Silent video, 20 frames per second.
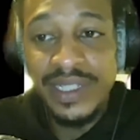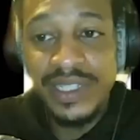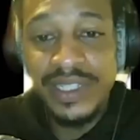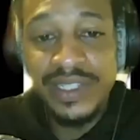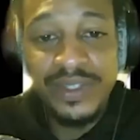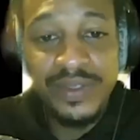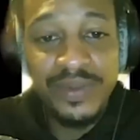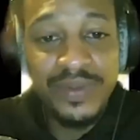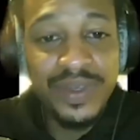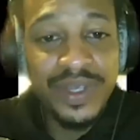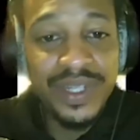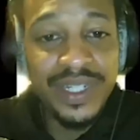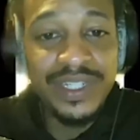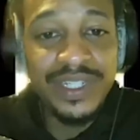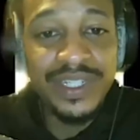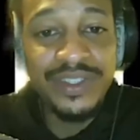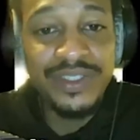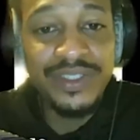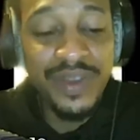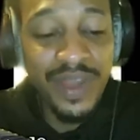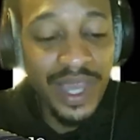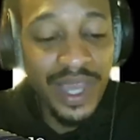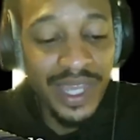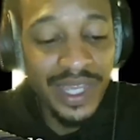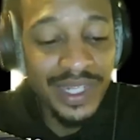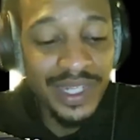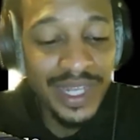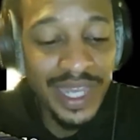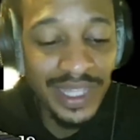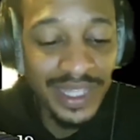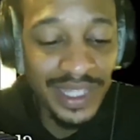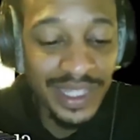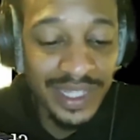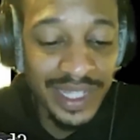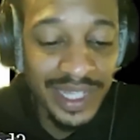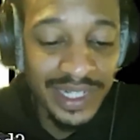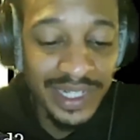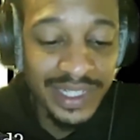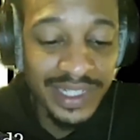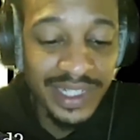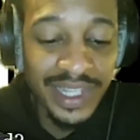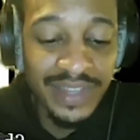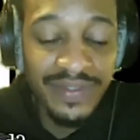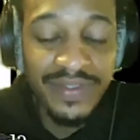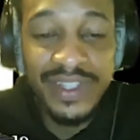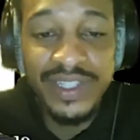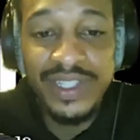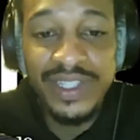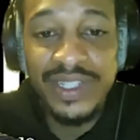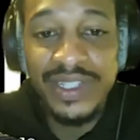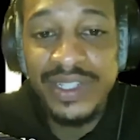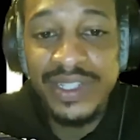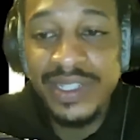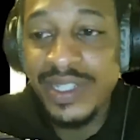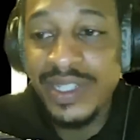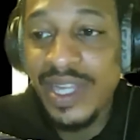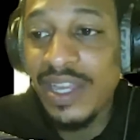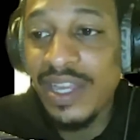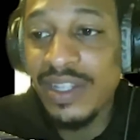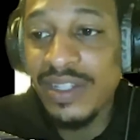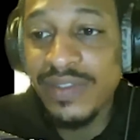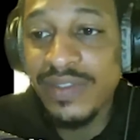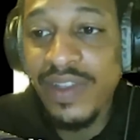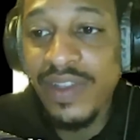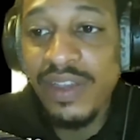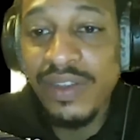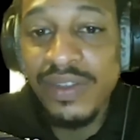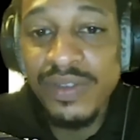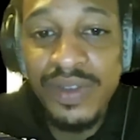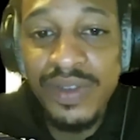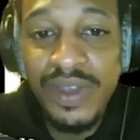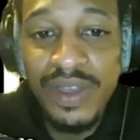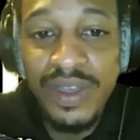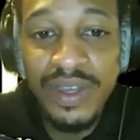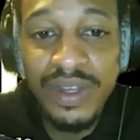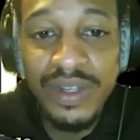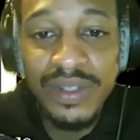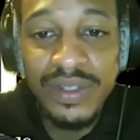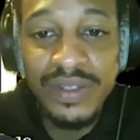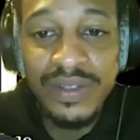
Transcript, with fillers: is the one that's trying not to let us give in to the desires of our own heart.